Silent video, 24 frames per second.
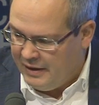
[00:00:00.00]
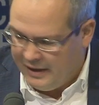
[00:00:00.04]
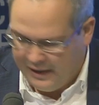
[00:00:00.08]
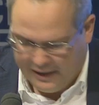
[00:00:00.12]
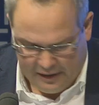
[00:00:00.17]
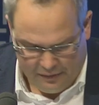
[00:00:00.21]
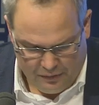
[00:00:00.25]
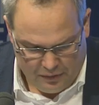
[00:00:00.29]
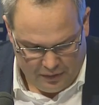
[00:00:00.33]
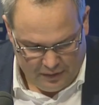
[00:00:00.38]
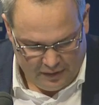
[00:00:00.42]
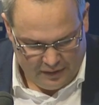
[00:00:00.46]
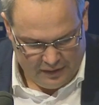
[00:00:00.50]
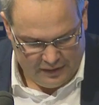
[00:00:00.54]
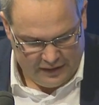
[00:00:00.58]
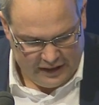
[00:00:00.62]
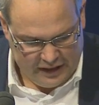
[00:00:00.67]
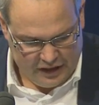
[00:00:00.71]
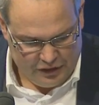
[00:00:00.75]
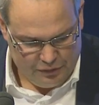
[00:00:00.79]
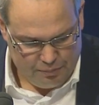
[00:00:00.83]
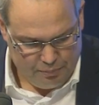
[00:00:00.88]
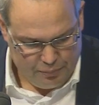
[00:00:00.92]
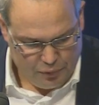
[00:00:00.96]
And
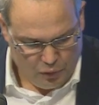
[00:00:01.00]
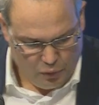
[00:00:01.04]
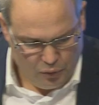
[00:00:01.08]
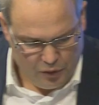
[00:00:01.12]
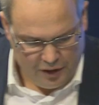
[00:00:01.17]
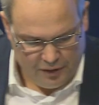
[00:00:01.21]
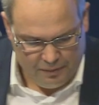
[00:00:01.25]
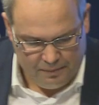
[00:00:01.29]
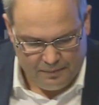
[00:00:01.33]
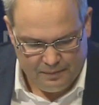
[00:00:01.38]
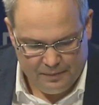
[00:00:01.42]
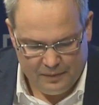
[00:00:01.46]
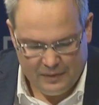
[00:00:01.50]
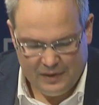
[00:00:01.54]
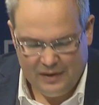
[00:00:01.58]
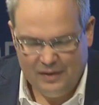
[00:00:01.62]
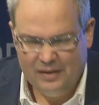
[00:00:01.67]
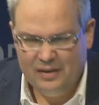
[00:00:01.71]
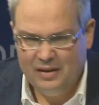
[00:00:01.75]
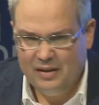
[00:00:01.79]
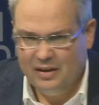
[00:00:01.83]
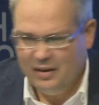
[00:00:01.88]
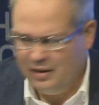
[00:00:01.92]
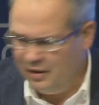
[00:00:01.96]
this book
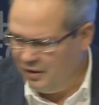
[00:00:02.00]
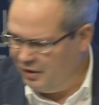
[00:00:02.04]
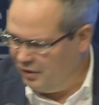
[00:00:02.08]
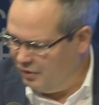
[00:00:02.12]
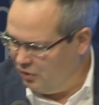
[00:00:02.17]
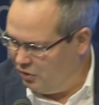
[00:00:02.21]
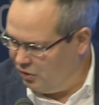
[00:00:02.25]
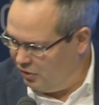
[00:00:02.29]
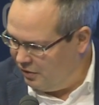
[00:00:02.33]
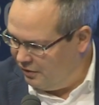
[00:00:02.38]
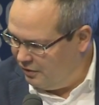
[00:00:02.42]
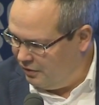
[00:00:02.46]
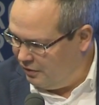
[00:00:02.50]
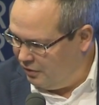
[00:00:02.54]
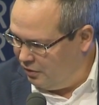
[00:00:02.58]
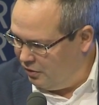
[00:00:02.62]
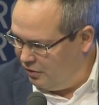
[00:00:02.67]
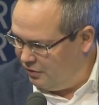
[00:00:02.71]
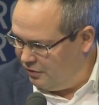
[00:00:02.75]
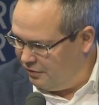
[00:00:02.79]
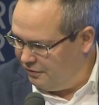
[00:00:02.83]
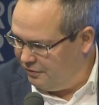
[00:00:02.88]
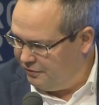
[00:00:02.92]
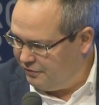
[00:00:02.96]
uh, or,
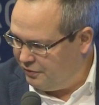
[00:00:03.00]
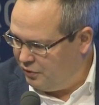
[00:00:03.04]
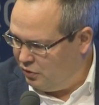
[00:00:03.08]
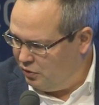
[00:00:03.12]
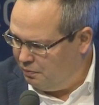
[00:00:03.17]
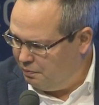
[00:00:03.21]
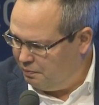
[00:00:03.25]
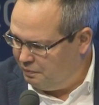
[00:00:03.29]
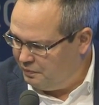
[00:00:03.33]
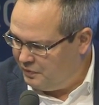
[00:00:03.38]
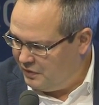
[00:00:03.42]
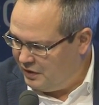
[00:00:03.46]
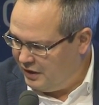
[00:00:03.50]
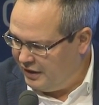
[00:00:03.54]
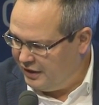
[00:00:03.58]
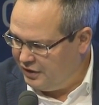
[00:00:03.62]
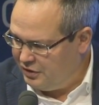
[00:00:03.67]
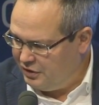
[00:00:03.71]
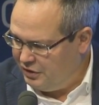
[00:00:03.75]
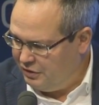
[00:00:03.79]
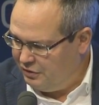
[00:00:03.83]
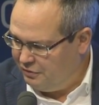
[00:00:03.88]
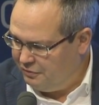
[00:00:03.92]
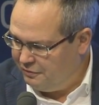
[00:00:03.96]
or from
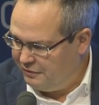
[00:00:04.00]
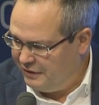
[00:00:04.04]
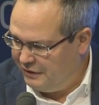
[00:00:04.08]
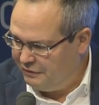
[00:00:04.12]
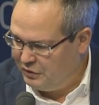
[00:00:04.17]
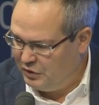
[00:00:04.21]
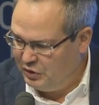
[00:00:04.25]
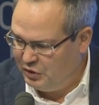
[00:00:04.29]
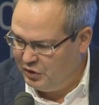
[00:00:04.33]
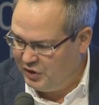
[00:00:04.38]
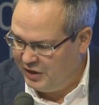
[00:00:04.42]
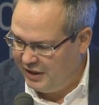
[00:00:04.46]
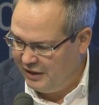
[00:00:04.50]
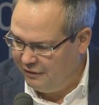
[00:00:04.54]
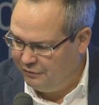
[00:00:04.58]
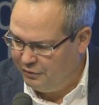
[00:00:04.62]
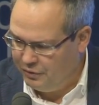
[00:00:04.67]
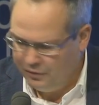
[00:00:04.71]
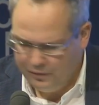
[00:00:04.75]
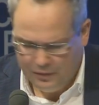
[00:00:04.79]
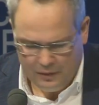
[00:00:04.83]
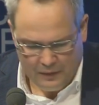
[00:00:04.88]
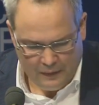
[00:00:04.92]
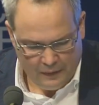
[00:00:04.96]

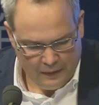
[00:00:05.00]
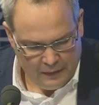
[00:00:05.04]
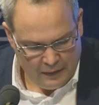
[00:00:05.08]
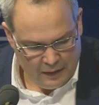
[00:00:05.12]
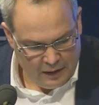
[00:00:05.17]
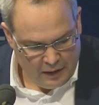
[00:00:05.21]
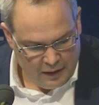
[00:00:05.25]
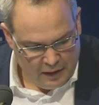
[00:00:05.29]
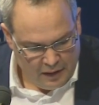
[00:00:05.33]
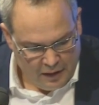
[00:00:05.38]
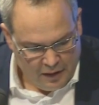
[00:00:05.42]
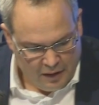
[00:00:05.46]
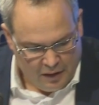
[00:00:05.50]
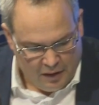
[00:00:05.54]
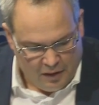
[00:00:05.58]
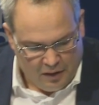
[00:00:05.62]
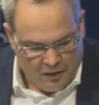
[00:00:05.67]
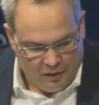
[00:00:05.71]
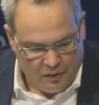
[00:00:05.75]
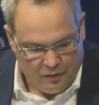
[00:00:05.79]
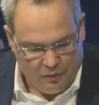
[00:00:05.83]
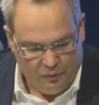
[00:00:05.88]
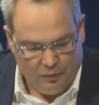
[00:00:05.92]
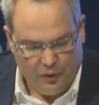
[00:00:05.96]
1957
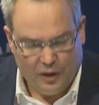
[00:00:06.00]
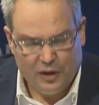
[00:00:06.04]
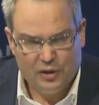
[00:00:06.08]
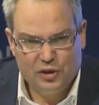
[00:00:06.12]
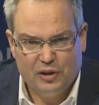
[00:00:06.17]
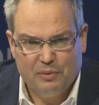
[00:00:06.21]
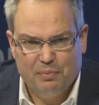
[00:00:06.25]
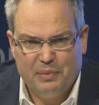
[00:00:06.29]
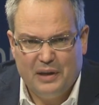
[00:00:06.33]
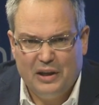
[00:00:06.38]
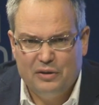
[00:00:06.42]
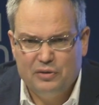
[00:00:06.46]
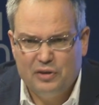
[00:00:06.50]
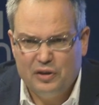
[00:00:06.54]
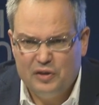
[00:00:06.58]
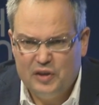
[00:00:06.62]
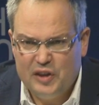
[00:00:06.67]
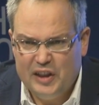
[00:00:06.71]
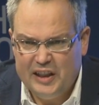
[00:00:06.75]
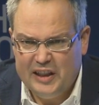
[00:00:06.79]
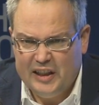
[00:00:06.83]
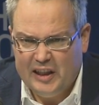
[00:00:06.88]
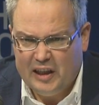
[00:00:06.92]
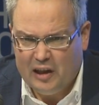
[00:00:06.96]
was about the
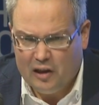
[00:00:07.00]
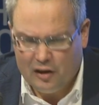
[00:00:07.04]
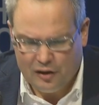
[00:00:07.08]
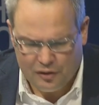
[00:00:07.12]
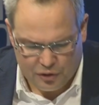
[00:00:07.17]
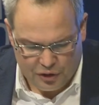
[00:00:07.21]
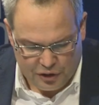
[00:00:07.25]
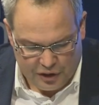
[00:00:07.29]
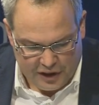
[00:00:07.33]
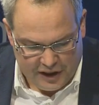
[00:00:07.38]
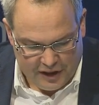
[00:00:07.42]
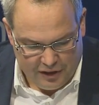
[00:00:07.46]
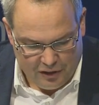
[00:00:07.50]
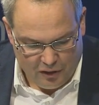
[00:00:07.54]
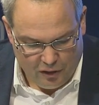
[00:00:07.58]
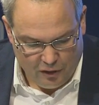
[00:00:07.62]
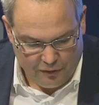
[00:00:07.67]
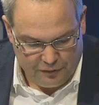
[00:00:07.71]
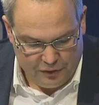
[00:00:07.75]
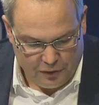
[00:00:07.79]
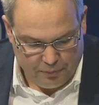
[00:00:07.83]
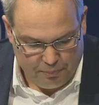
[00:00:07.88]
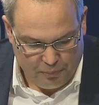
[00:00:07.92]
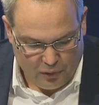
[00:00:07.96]
genealogy
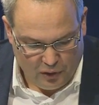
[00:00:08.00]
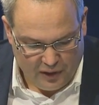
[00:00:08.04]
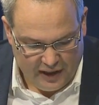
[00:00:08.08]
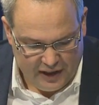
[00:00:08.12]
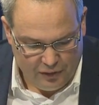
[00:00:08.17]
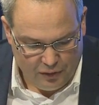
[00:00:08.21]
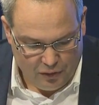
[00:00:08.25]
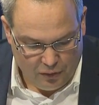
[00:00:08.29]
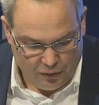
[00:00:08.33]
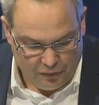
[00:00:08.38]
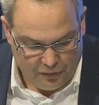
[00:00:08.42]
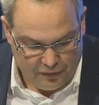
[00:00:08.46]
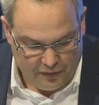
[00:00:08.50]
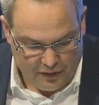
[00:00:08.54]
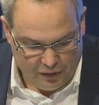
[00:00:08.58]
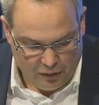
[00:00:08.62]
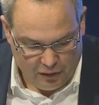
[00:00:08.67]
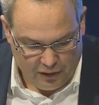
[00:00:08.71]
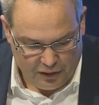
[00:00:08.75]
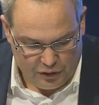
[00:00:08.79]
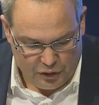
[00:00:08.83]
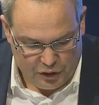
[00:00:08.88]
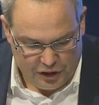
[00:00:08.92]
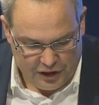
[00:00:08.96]
of the political
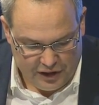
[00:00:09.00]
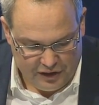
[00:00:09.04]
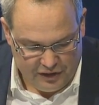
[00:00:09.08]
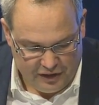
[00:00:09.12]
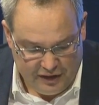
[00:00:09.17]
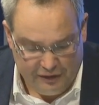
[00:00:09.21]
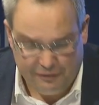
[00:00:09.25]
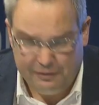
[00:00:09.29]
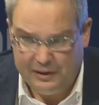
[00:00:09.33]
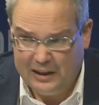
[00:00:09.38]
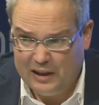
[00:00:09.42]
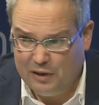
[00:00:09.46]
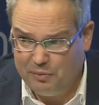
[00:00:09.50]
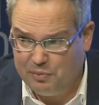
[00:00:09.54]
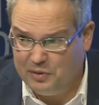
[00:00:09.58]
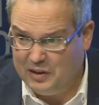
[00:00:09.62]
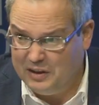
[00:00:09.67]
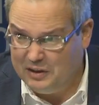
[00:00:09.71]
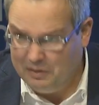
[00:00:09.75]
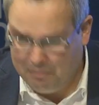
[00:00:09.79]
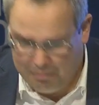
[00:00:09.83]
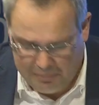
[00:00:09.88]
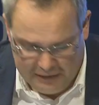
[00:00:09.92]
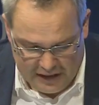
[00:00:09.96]
theology developed
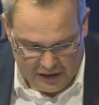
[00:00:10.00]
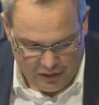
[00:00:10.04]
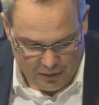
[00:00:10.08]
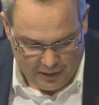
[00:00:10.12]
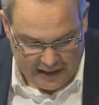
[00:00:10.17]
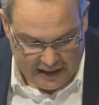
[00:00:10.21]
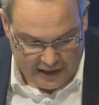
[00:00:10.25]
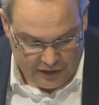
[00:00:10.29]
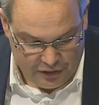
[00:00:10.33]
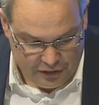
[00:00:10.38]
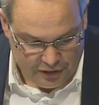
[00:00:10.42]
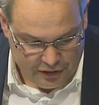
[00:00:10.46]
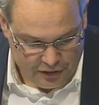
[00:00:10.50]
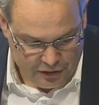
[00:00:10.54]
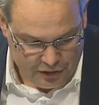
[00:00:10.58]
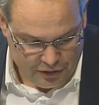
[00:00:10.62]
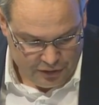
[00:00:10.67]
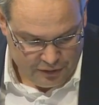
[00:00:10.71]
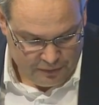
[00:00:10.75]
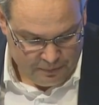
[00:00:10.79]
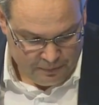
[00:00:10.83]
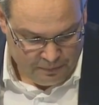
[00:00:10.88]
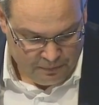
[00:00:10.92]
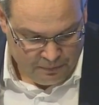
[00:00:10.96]
in the Middle
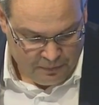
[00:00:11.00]
Ages